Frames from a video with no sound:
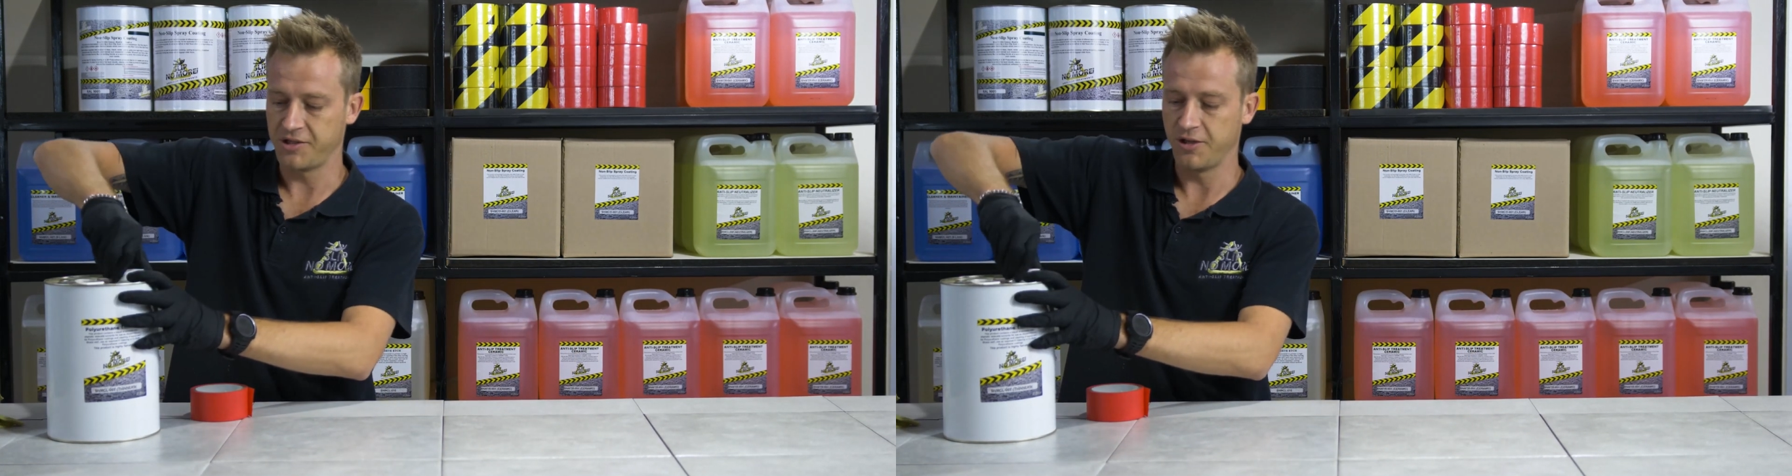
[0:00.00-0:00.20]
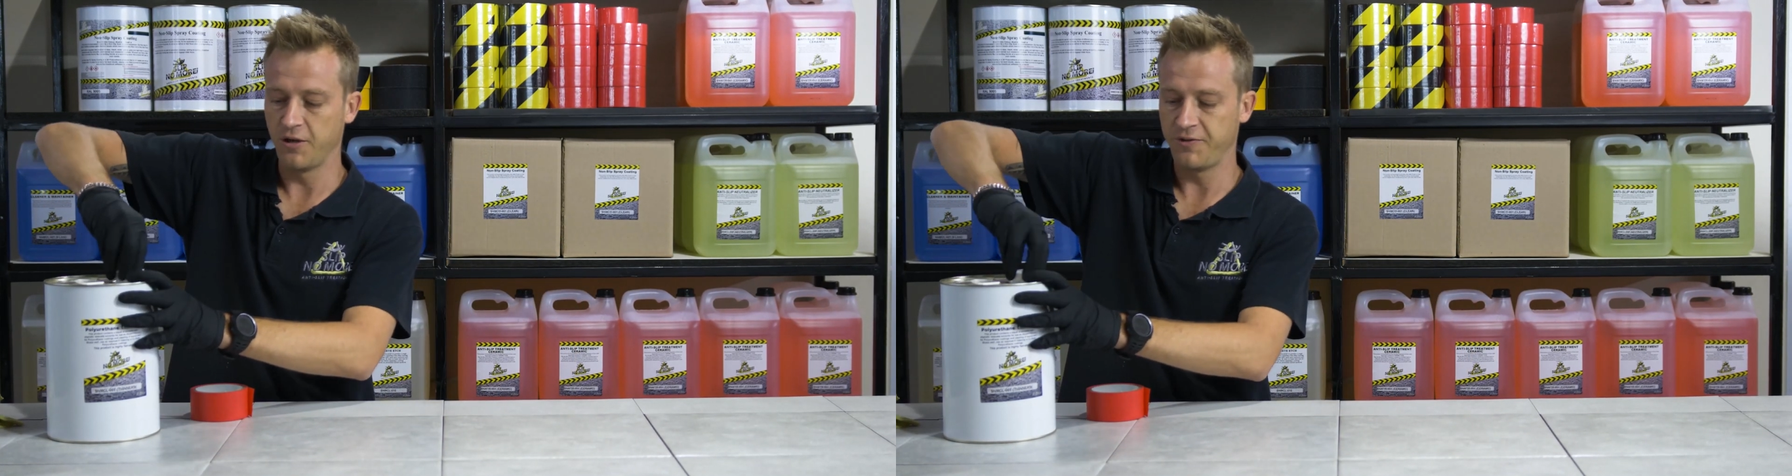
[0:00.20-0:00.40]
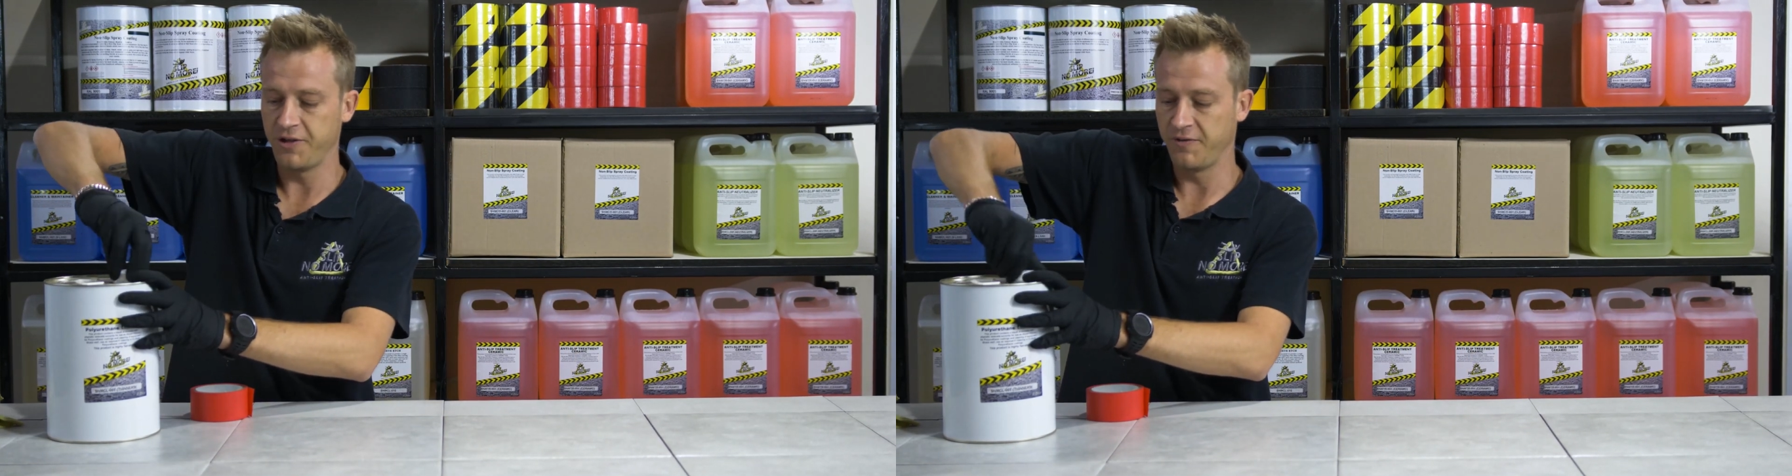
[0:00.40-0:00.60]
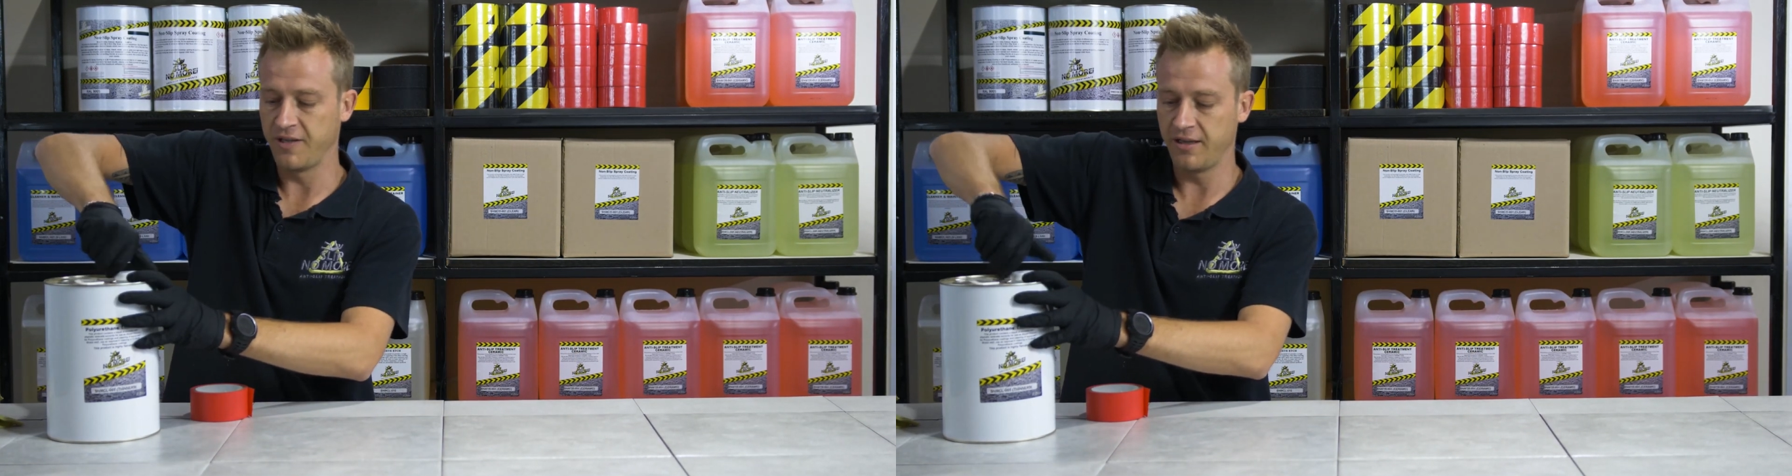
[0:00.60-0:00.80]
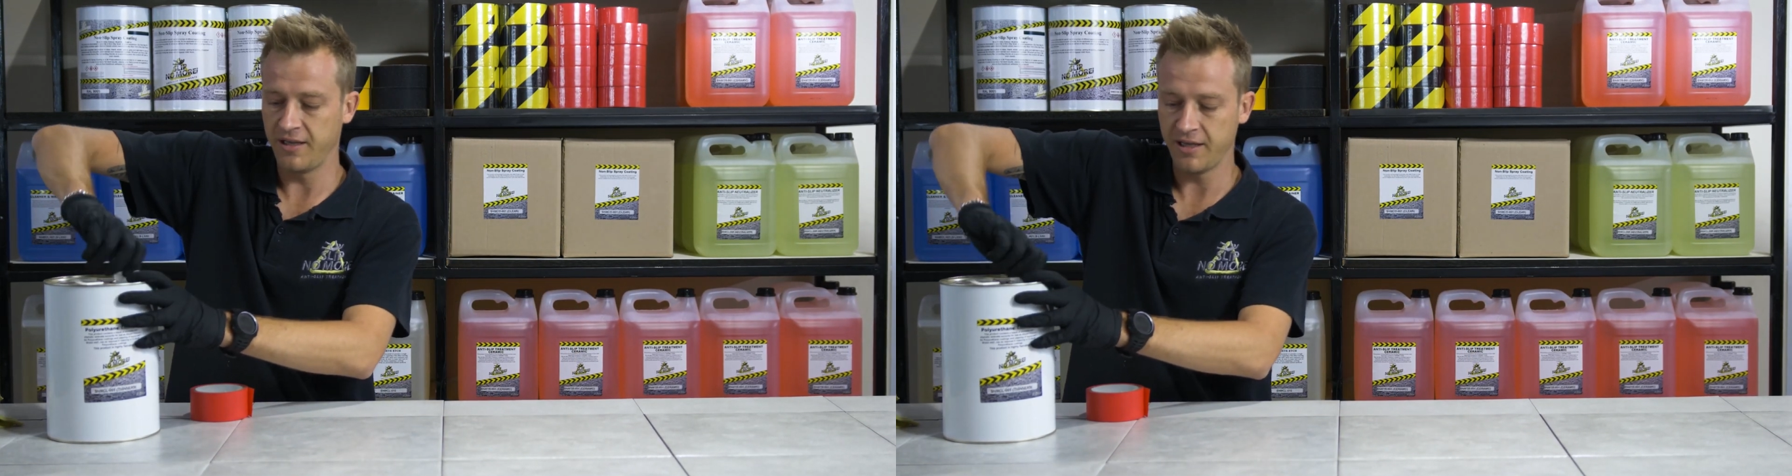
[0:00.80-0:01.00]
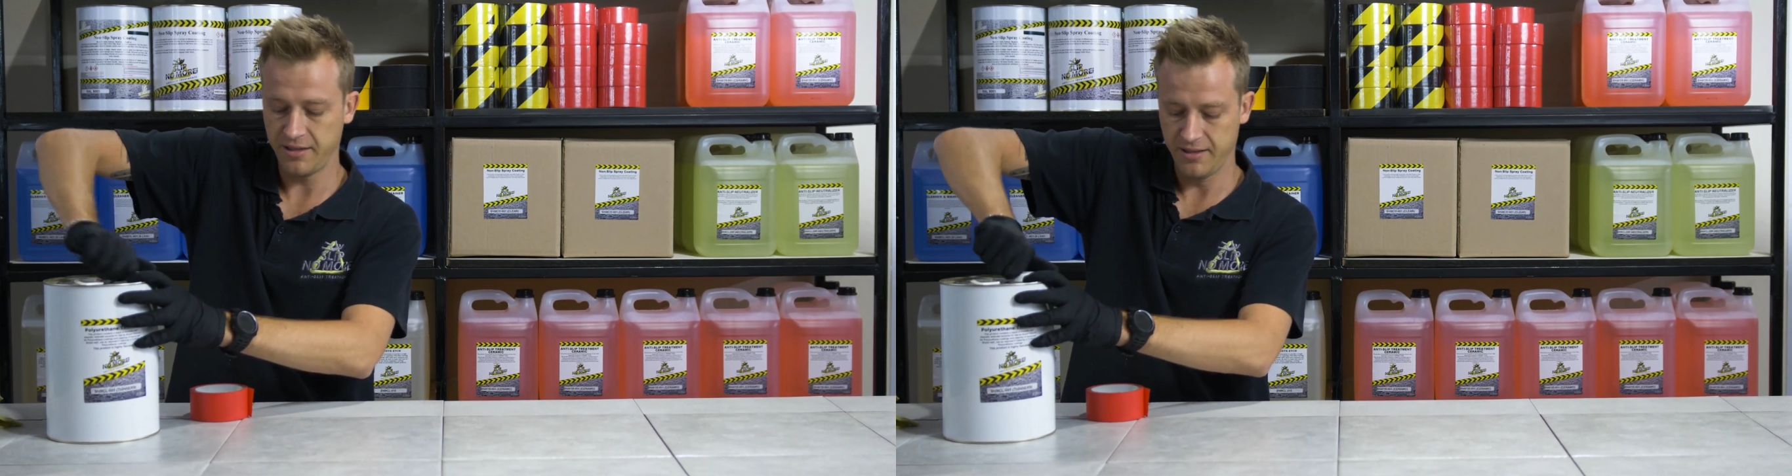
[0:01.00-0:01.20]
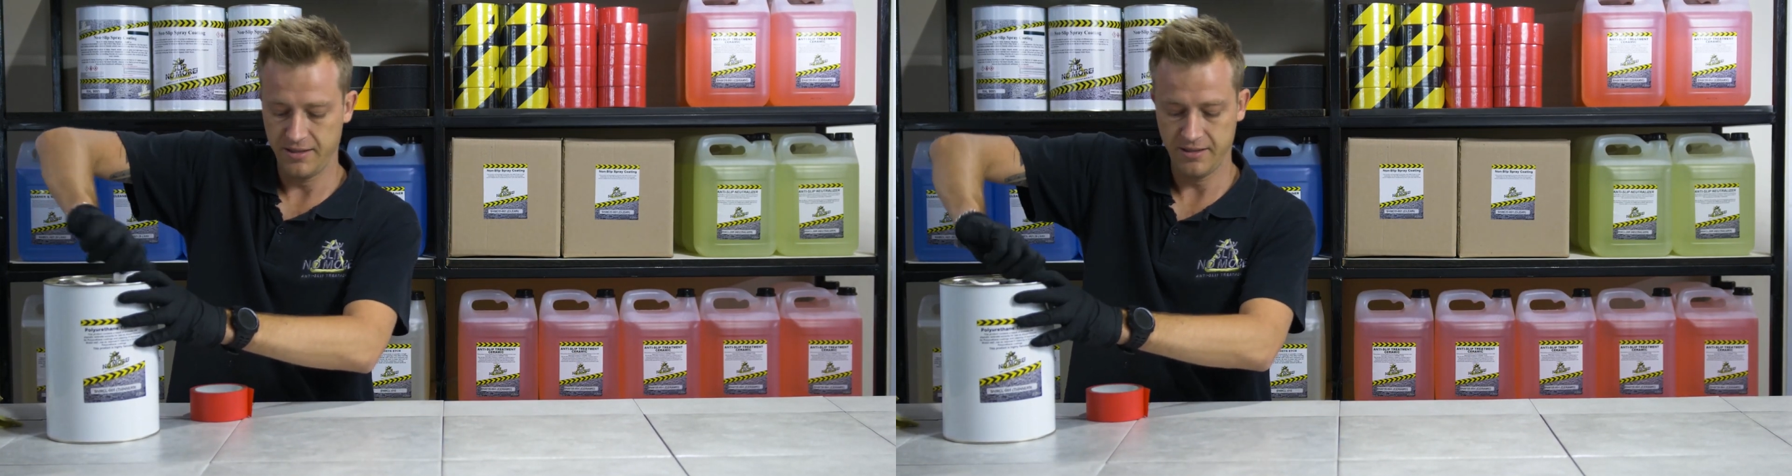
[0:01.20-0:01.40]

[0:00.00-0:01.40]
so after you've done that,